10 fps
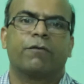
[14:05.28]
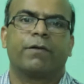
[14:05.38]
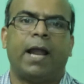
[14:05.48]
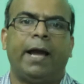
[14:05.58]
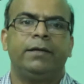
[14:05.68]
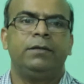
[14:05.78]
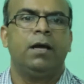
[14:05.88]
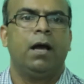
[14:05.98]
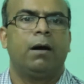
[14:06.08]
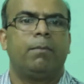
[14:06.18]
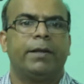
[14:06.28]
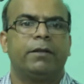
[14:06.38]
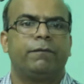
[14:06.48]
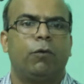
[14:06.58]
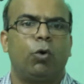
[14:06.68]
of light by
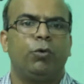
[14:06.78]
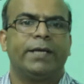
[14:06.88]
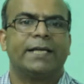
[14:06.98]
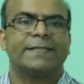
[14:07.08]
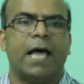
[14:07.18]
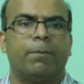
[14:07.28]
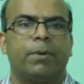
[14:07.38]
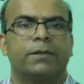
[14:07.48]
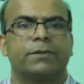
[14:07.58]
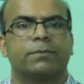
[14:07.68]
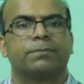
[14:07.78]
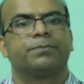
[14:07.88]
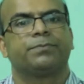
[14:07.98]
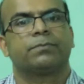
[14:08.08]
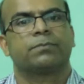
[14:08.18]
the following examples.
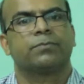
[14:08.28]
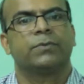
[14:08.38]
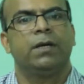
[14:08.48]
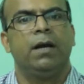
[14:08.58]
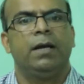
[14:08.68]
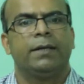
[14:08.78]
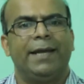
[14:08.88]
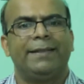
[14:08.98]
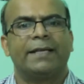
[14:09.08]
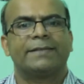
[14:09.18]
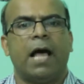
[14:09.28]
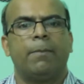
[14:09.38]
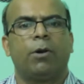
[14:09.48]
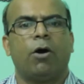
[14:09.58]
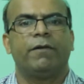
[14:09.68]
Take the
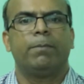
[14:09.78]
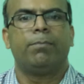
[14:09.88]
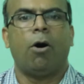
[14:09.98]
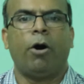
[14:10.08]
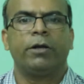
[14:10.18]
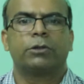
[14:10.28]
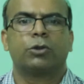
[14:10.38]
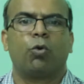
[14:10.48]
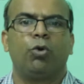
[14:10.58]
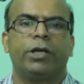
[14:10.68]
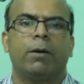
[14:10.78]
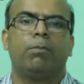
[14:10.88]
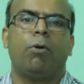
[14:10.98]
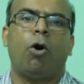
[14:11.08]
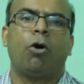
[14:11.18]
example of a boy throwing a
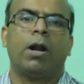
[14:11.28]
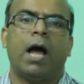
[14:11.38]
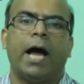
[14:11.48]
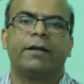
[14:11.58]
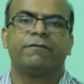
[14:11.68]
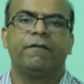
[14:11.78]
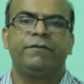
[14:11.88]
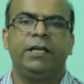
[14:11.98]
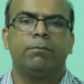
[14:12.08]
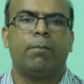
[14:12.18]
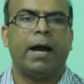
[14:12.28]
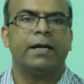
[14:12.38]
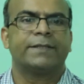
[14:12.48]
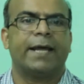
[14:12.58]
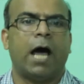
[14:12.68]
ball at 15
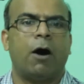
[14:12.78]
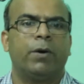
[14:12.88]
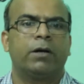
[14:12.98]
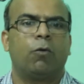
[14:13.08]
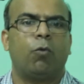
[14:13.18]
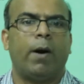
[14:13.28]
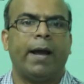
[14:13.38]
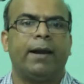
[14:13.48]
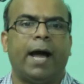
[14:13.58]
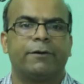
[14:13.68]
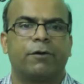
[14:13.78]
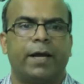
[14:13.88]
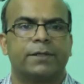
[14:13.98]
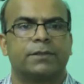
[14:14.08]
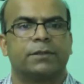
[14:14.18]
miles an hour while at
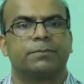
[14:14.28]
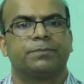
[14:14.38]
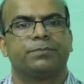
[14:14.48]
rest.